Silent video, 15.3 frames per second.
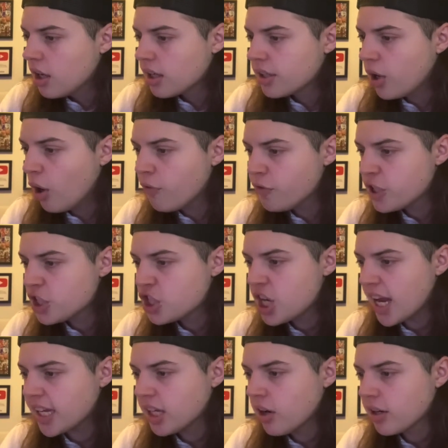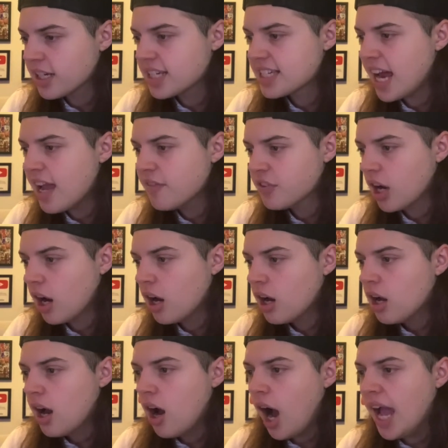Kofi checking on Xavier.
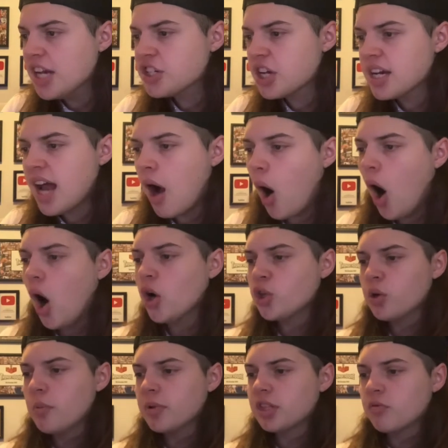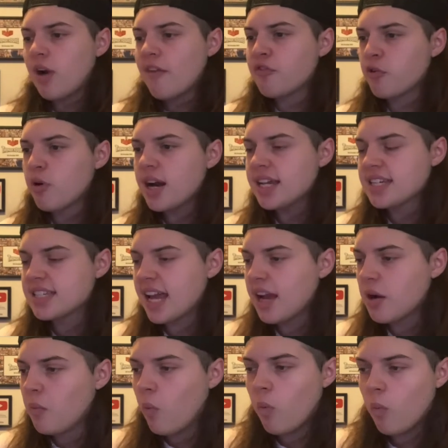AJ now arguing with the referee,
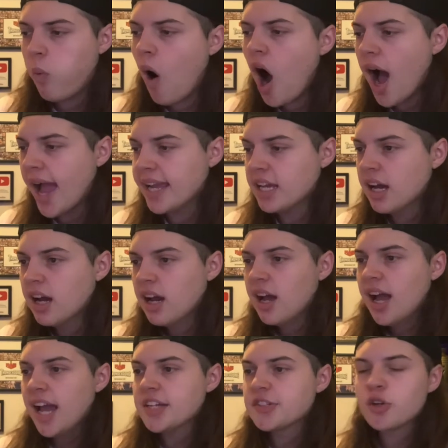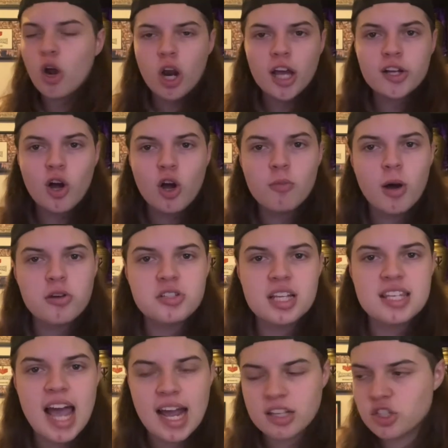saying, why? It's not like I Omos
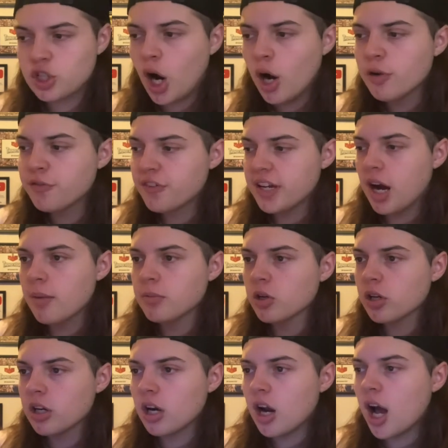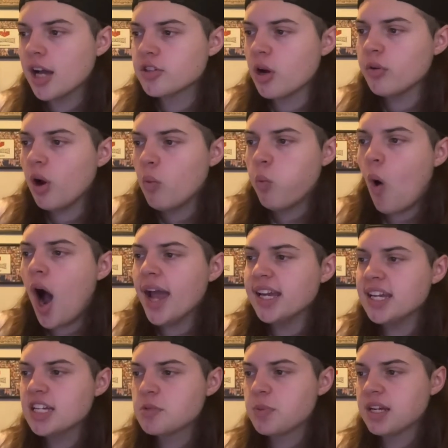attacked Kofi. I'm not going to lie. I don't know why
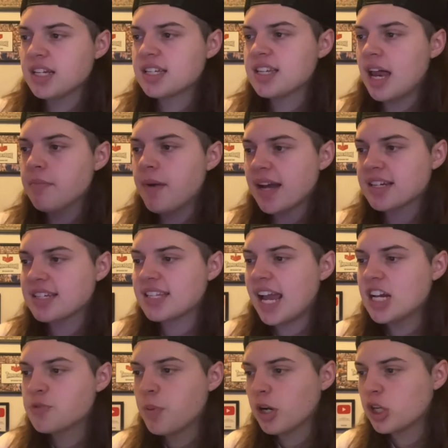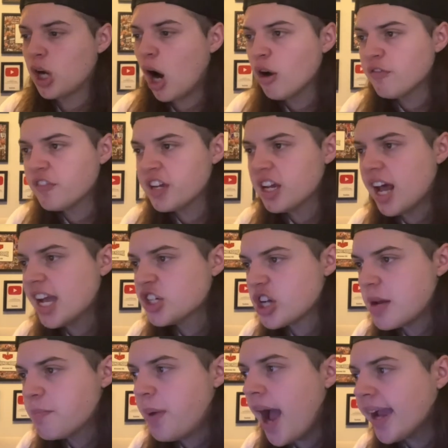he's being sent backstage, but Kofi and
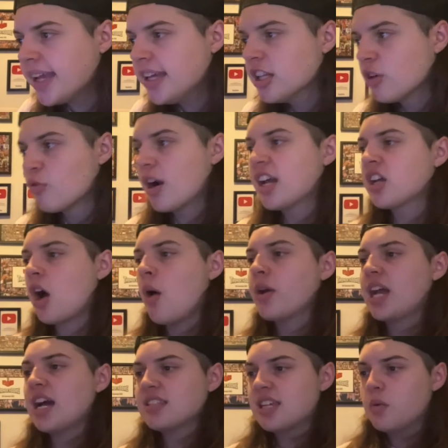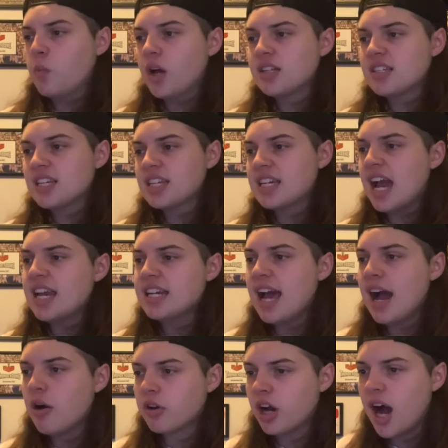AJ back in the ring going at it once again
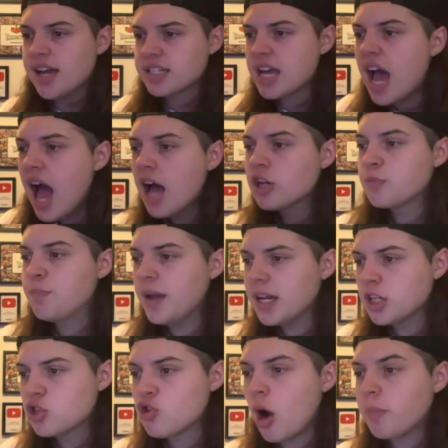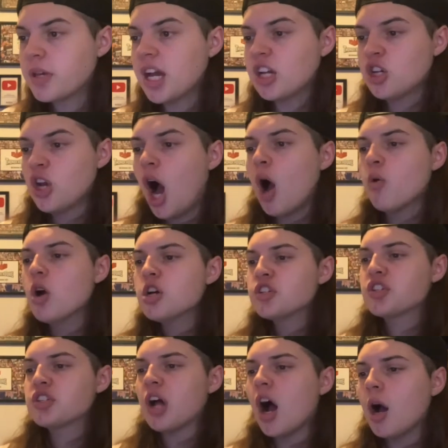now, guys. Big drop kick. No,
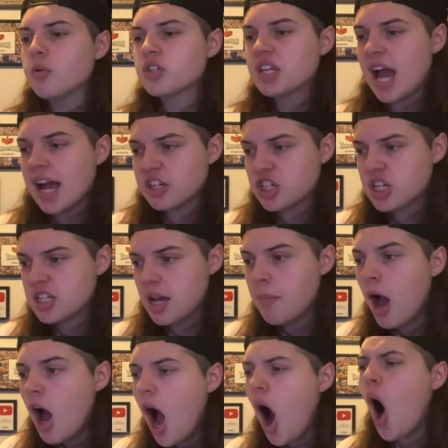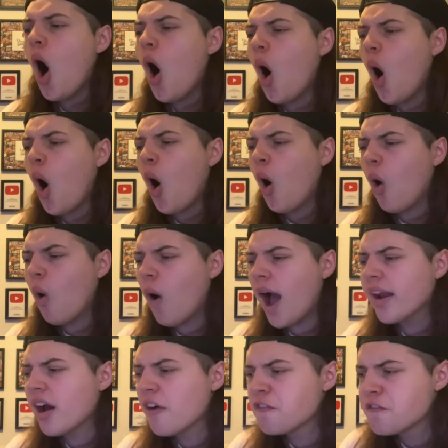Styles catches him. Oh,
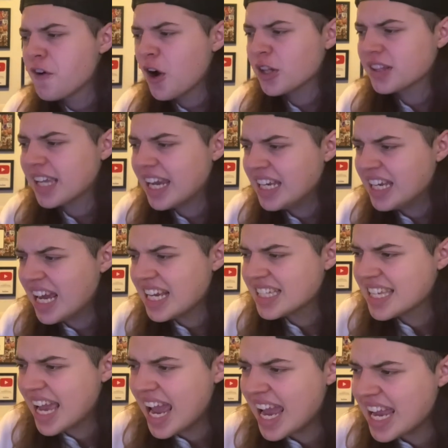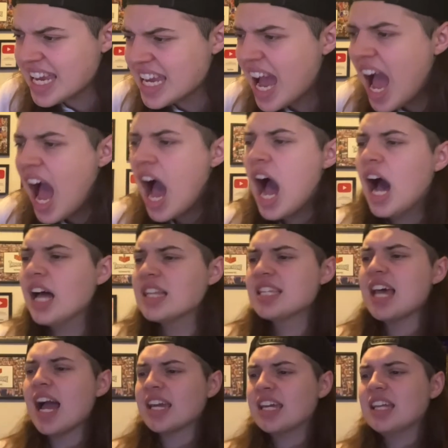and a foot DDT.
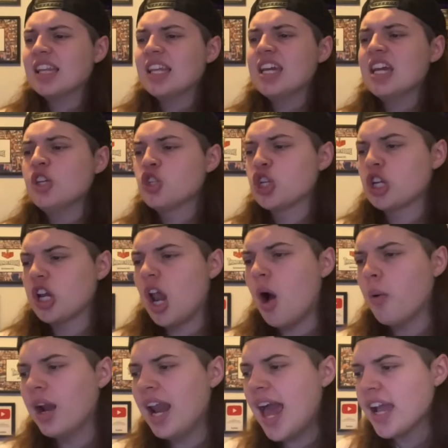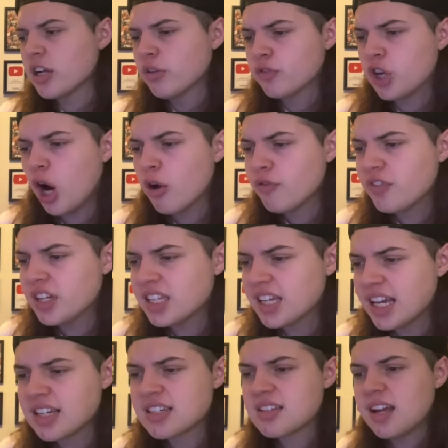Attacking the injured lower leg of Kofi
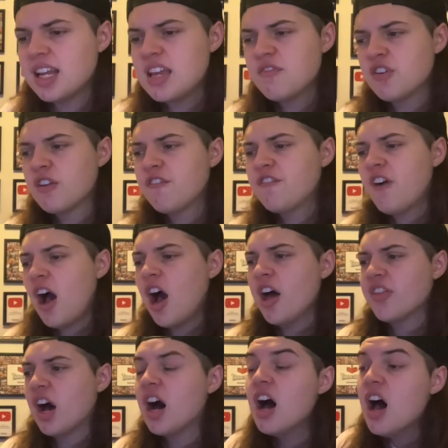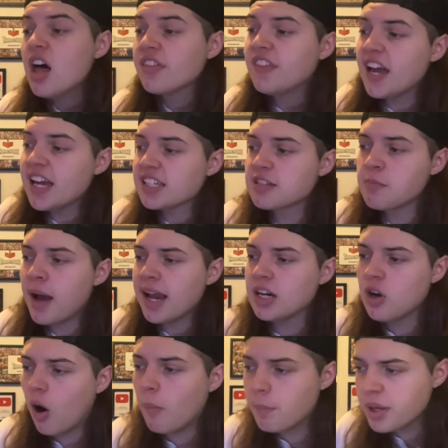Kingston even further. This may
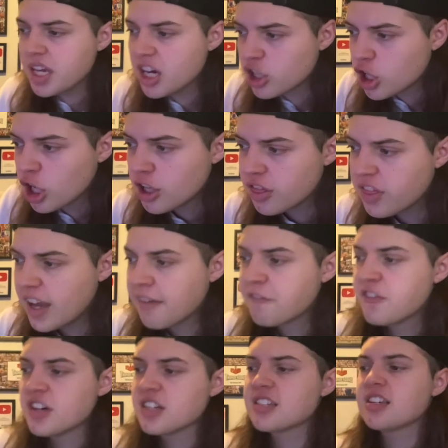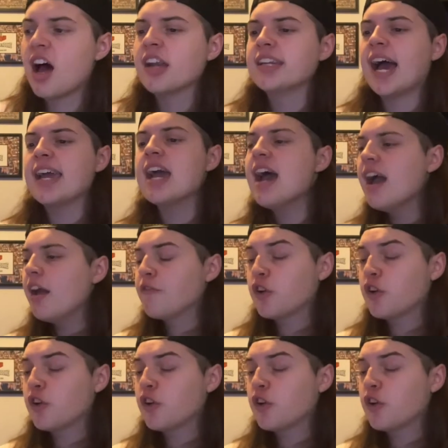not be a good thing for Sunday. If